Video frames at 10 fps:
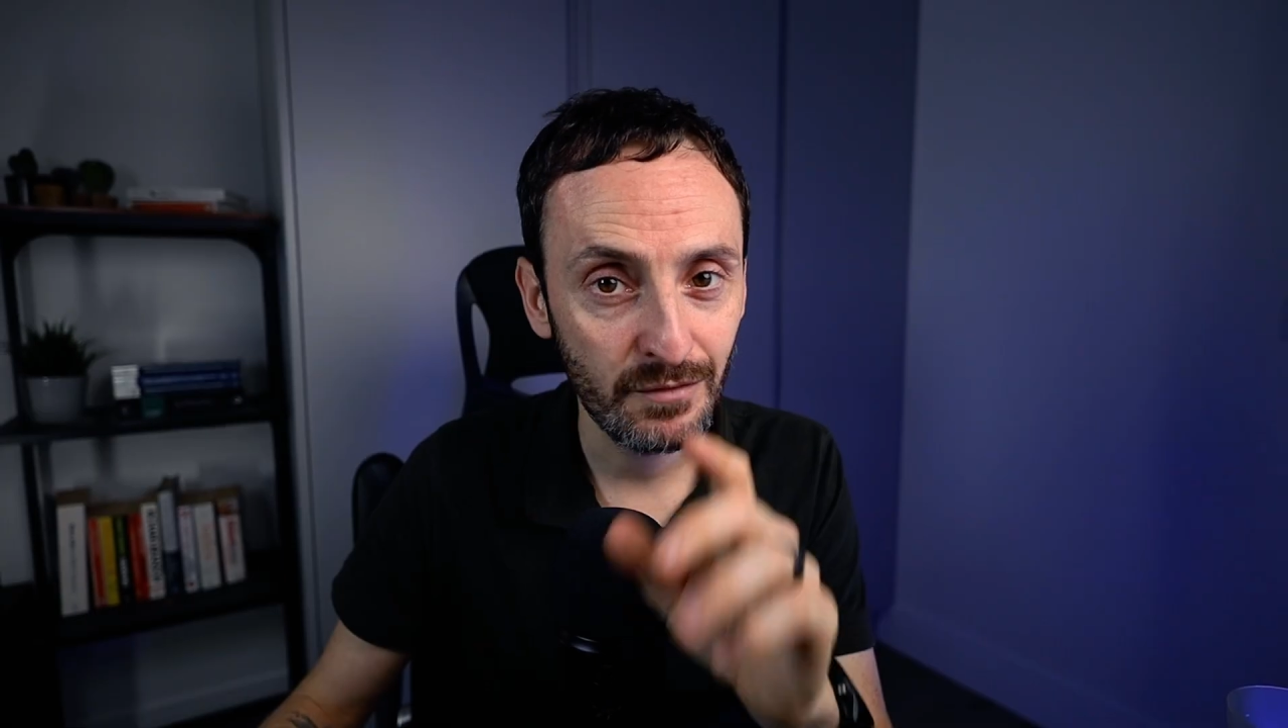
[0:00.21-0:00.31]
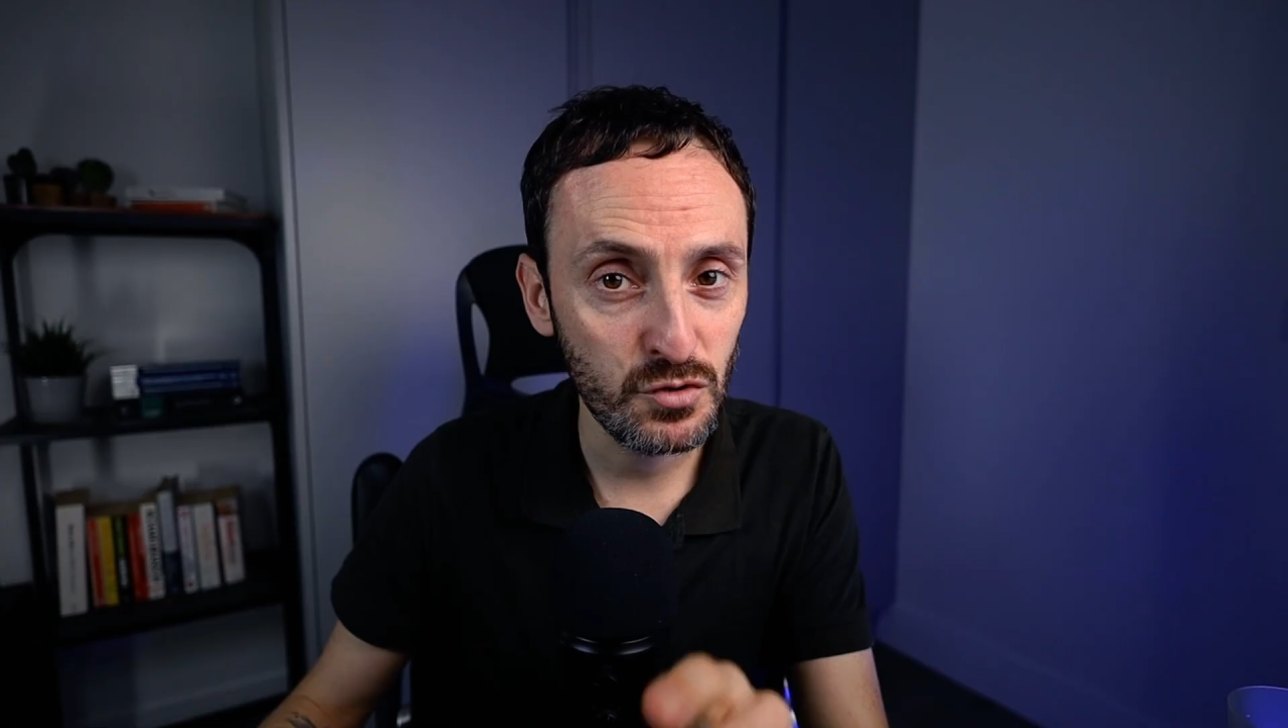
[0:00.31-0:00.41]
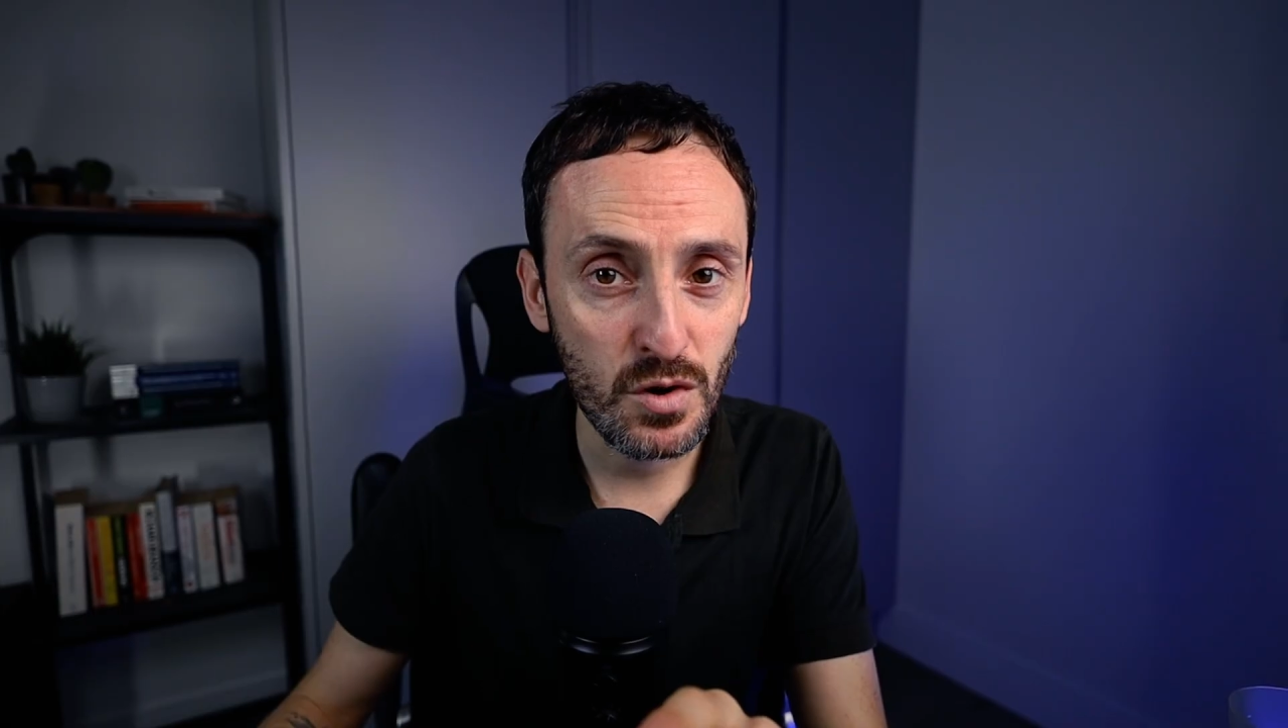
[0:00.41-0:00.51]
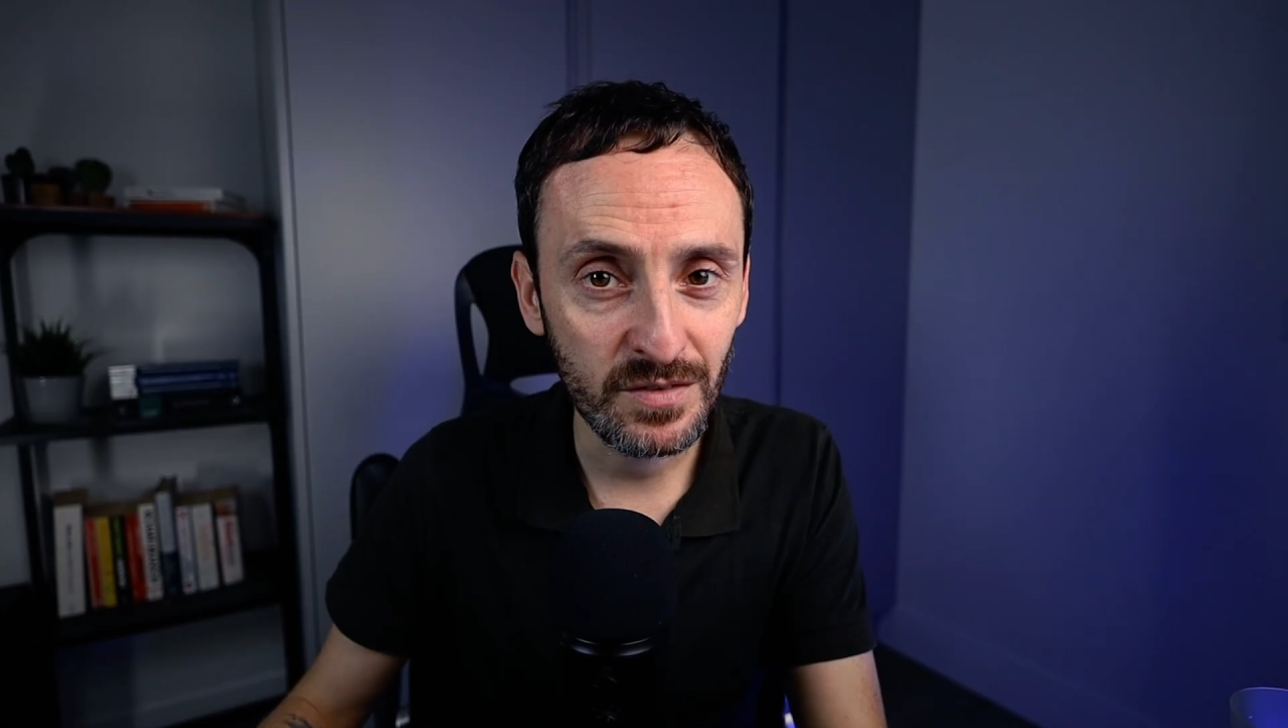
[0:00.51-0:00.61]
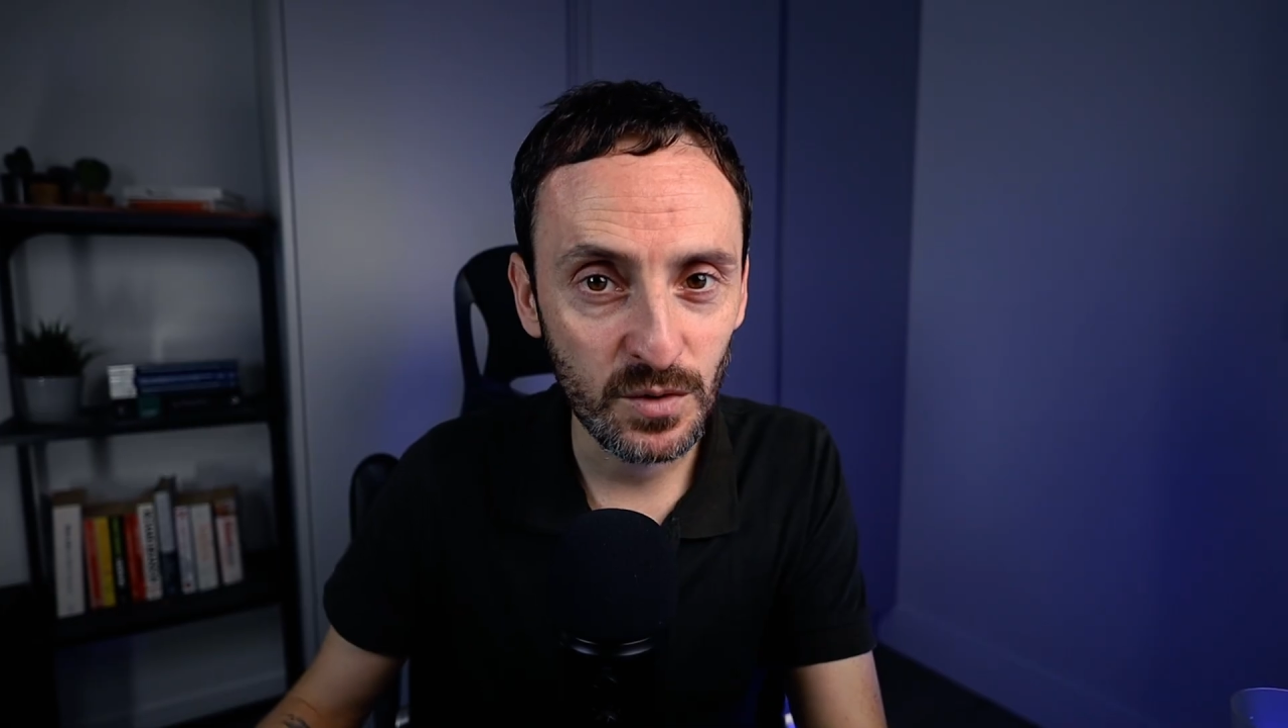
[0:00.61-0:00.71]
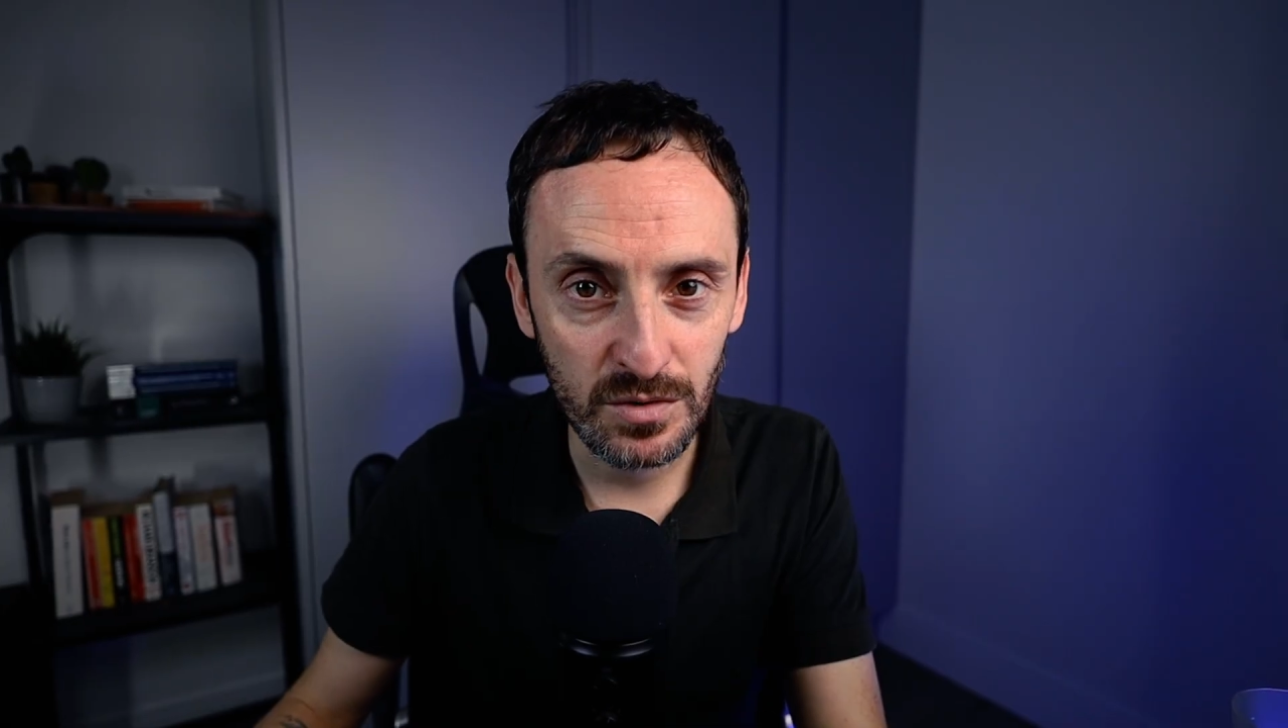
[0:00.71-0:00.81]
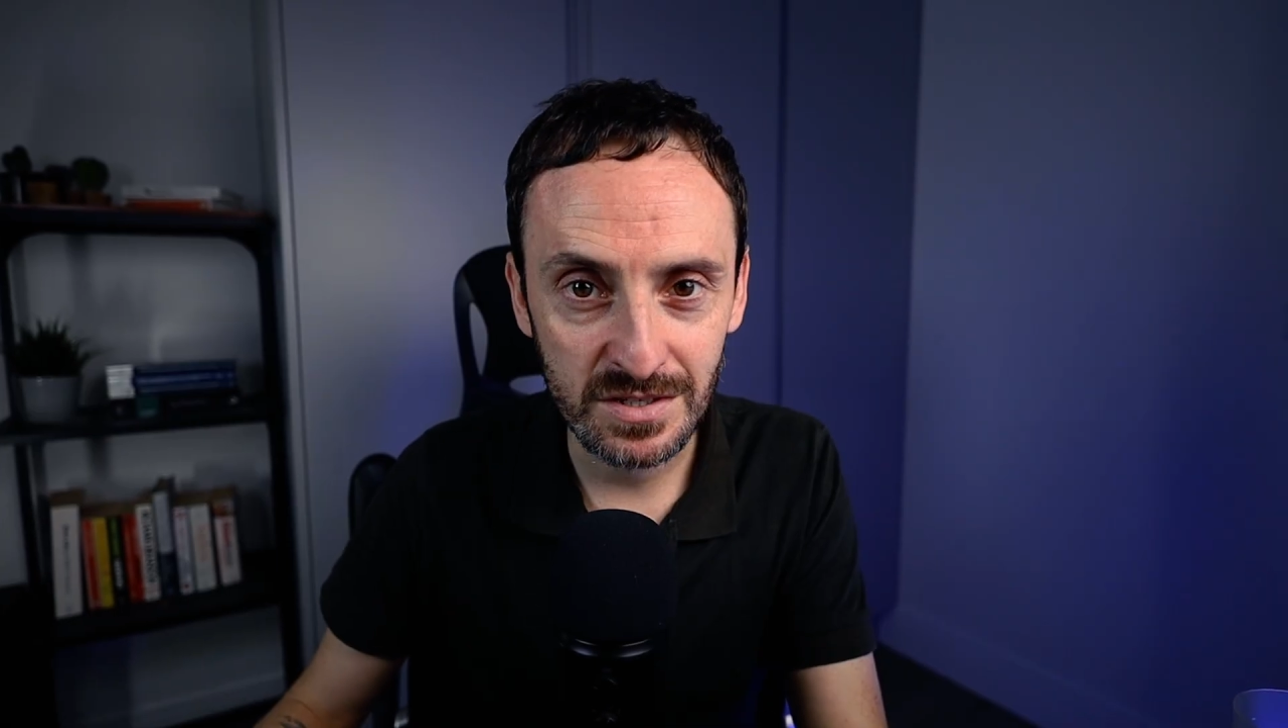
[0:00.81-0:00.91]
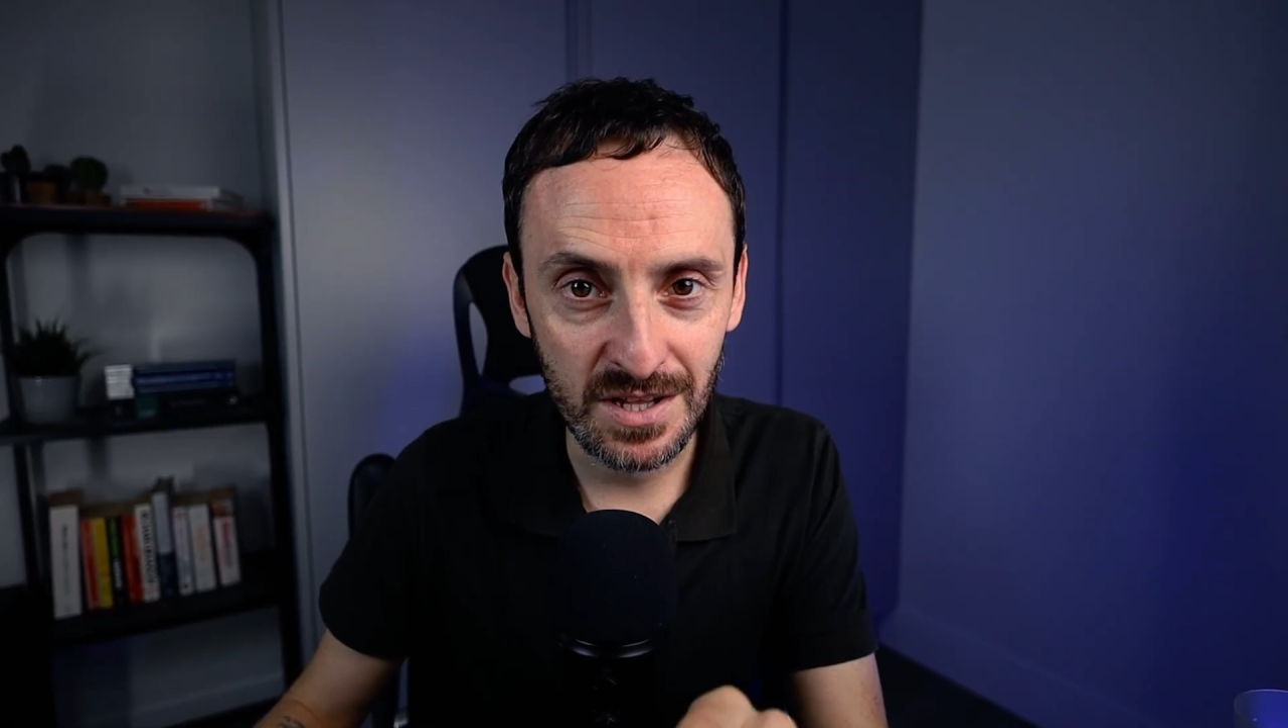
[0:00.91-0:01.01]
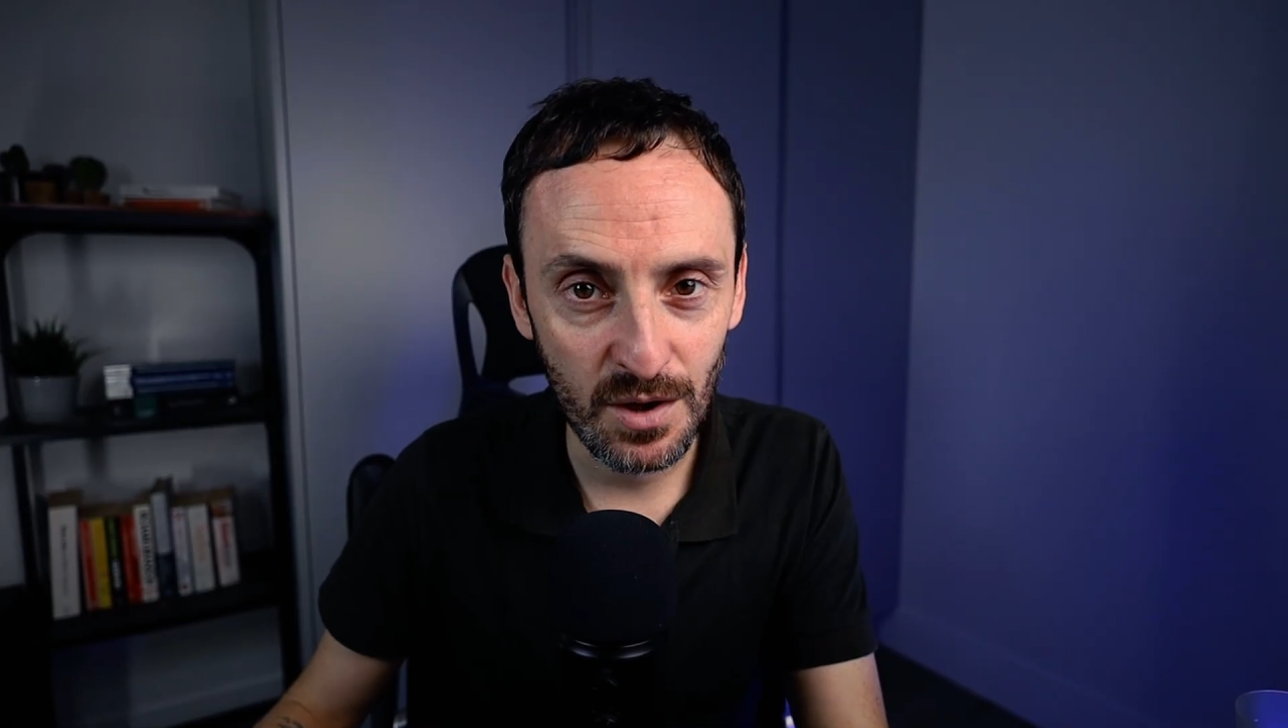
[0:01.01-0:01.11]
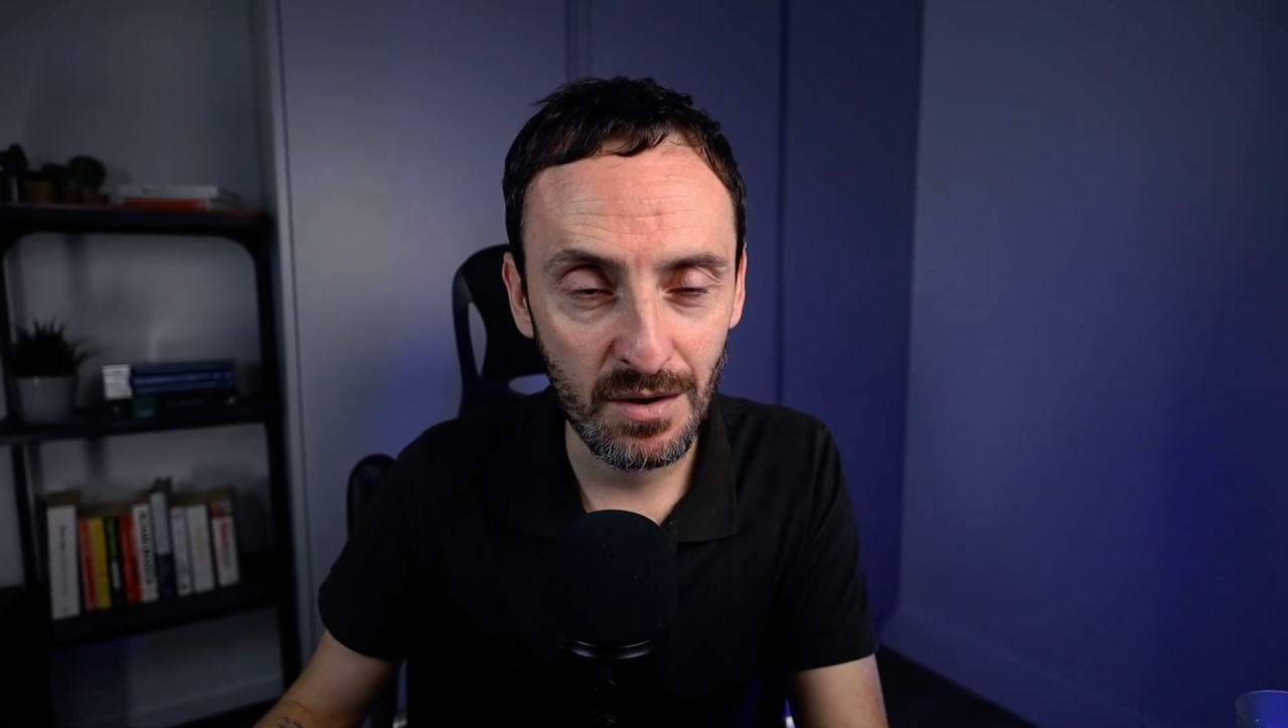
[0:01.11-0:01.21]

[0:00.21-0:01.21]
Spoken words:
Have you ever noticed how